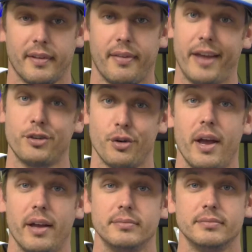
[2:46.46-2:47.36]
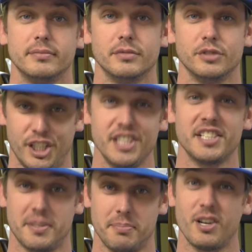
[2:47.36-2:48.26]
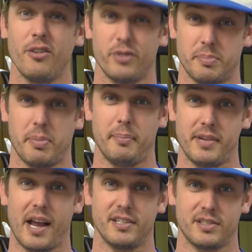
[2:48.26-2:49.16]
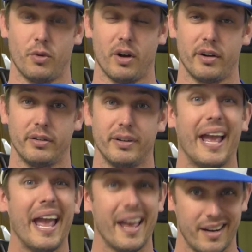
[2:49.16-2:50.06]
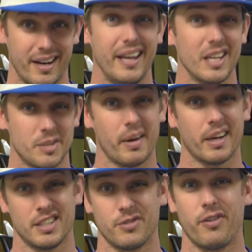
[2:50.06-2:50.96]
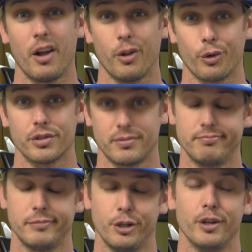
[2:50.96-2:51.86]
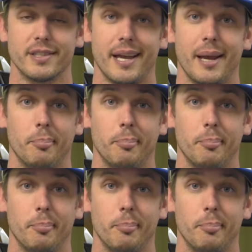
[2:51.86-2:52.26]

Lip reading: That's right. Jesus himself was baptized in water, and he expects his followers to do the same.